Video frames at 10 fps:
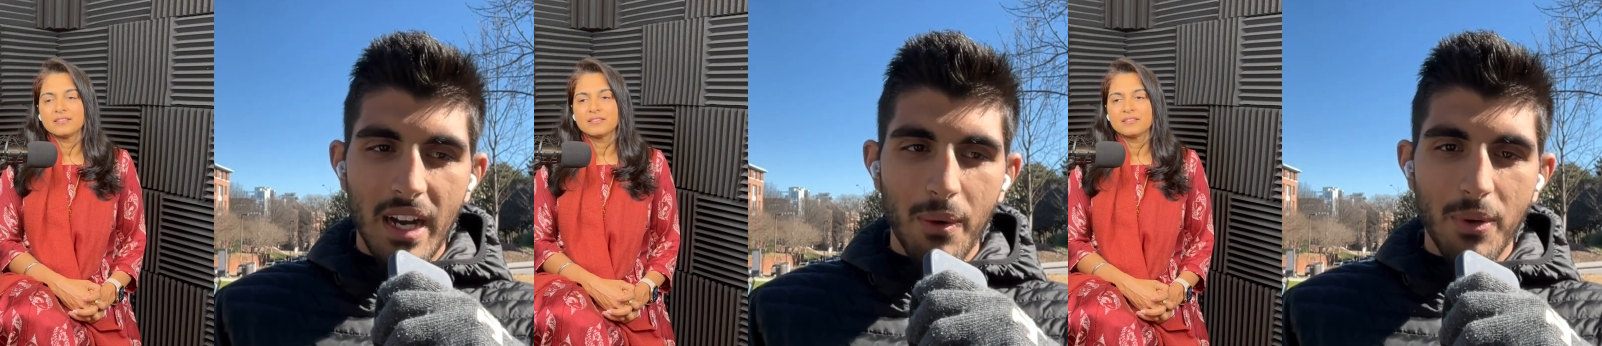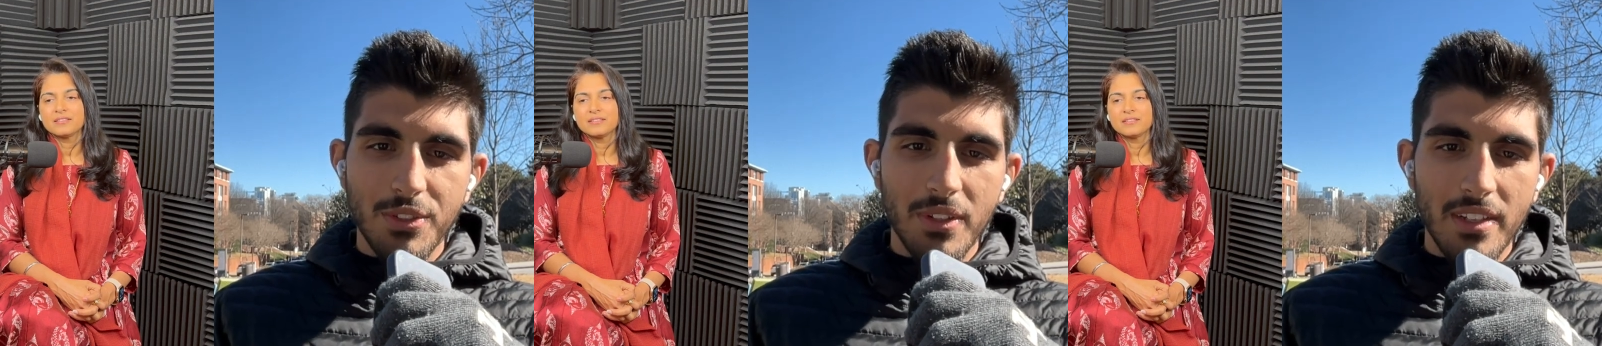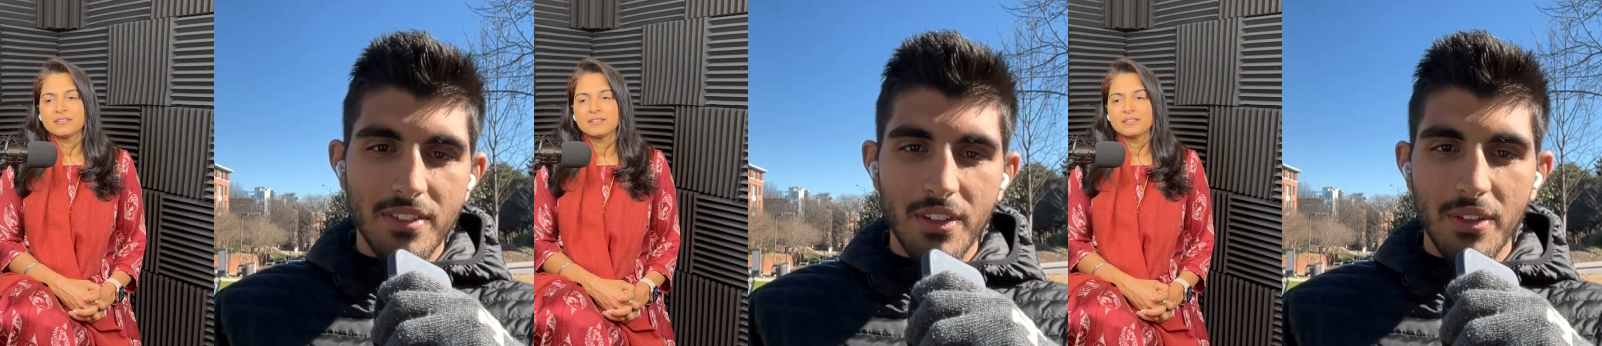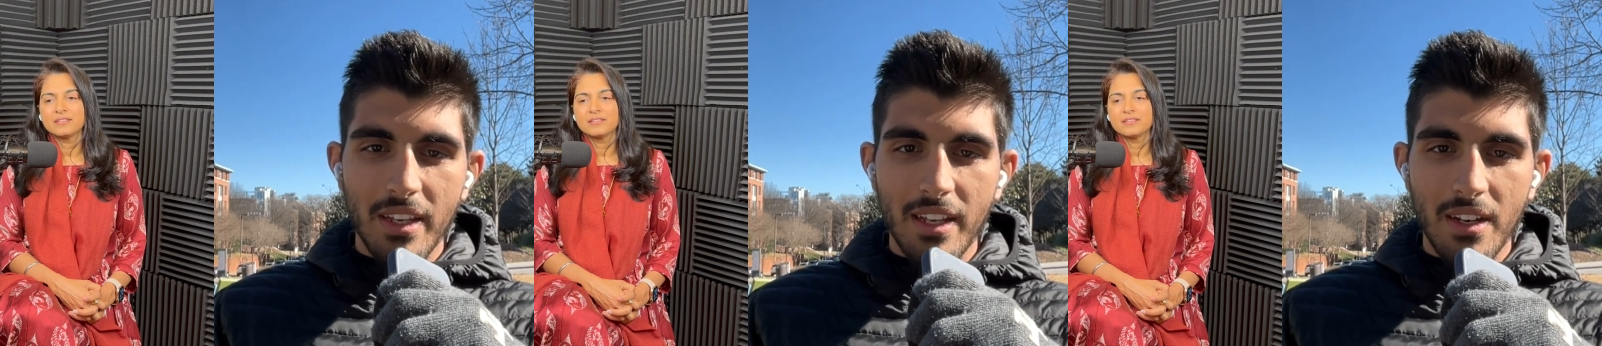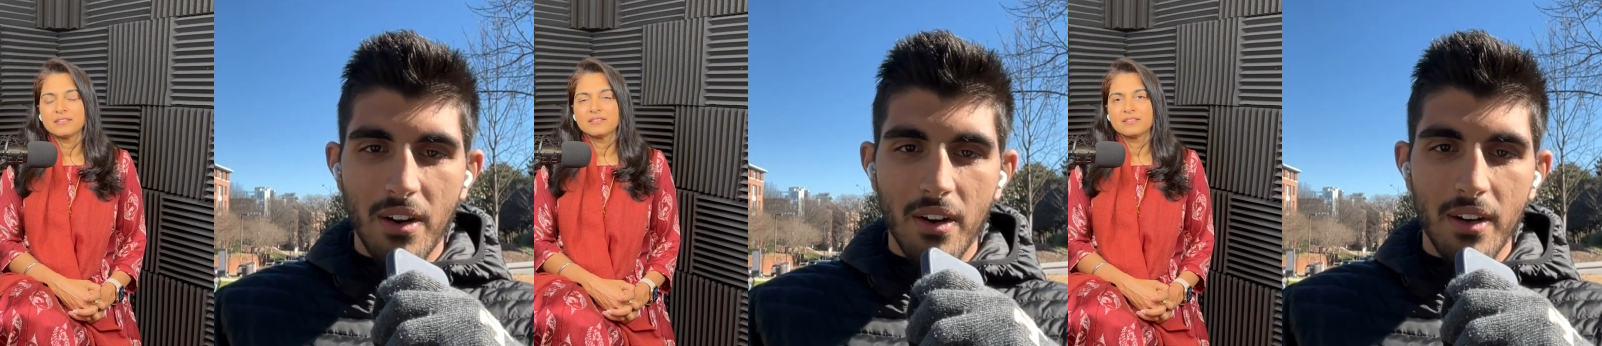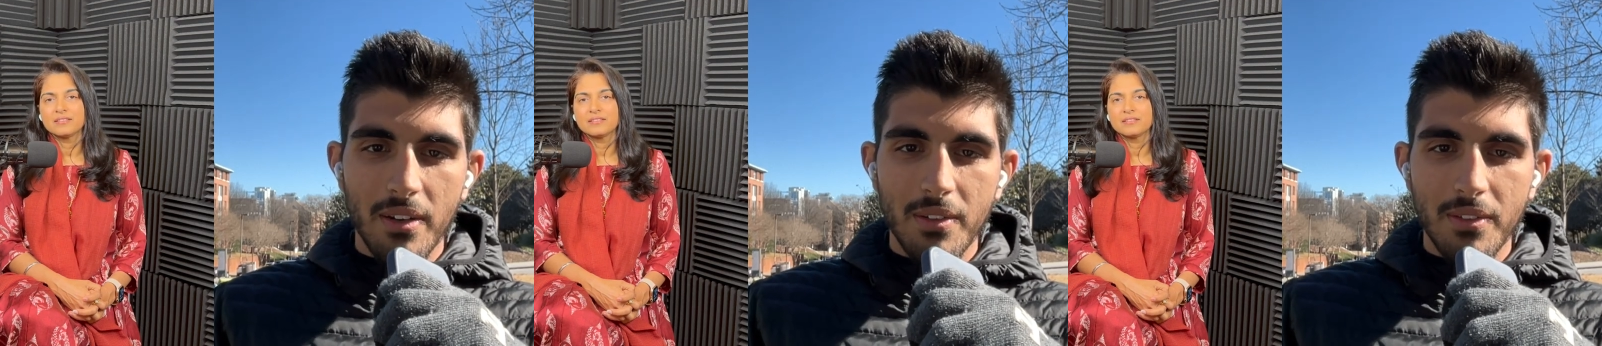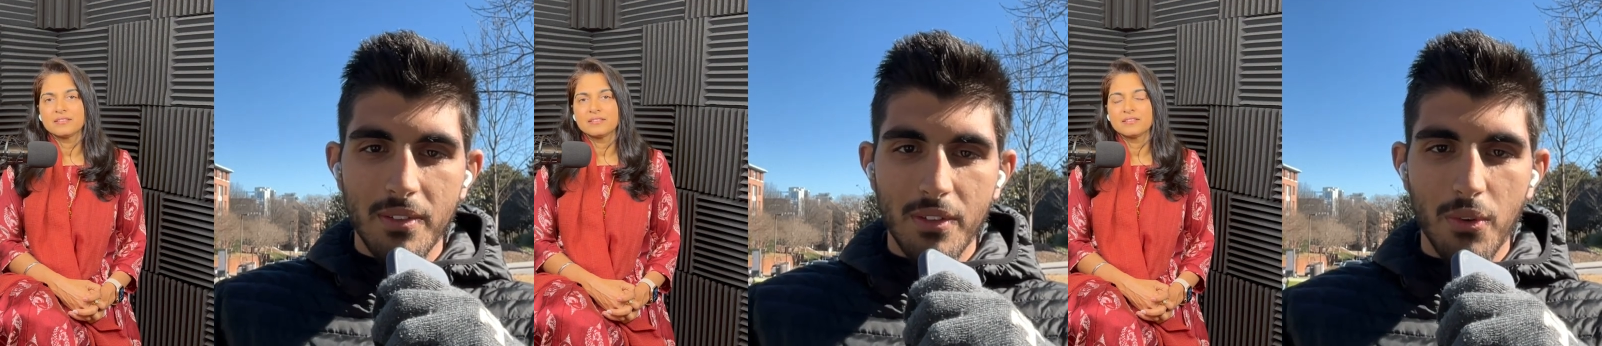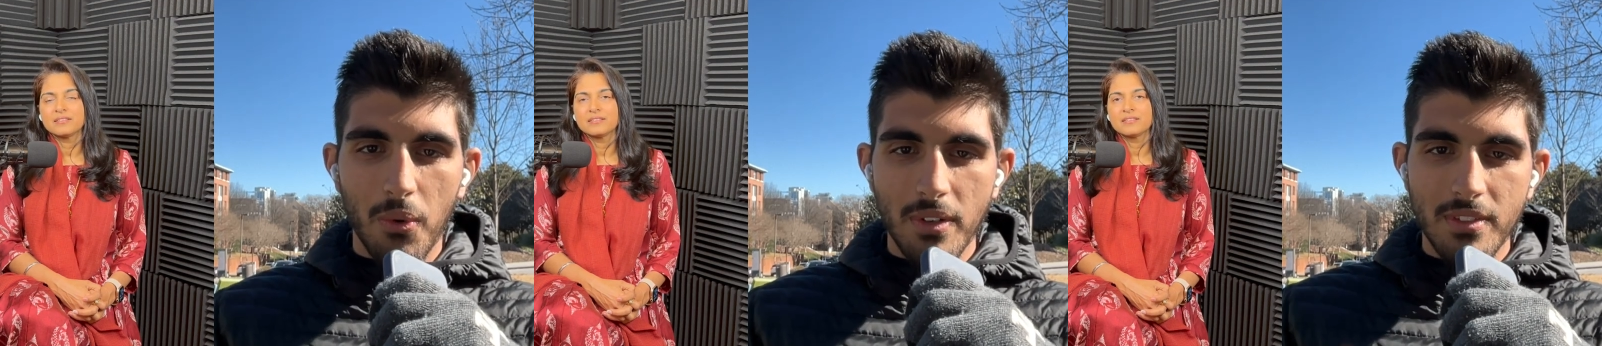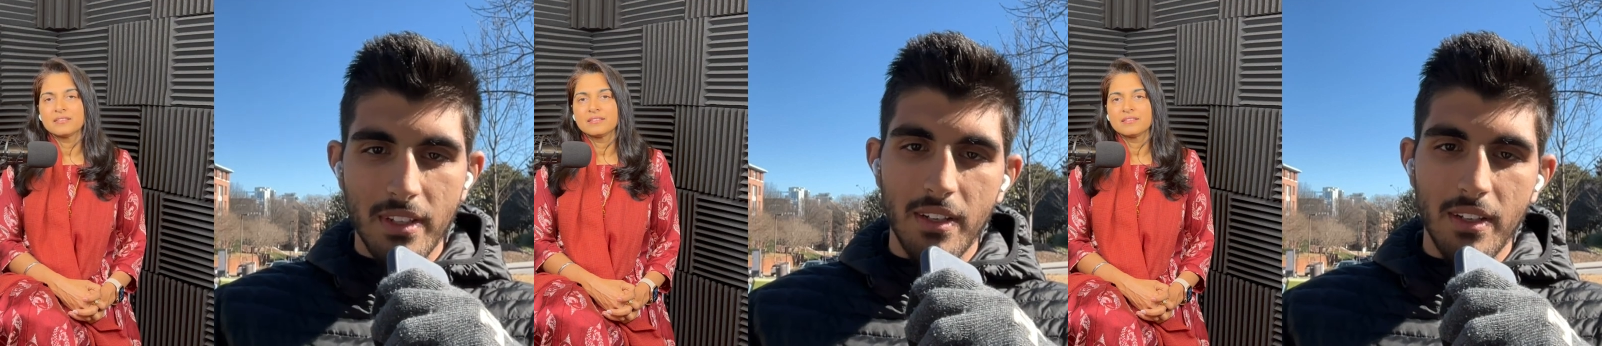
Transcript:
Speaker 1: I want you guys to know that in our course,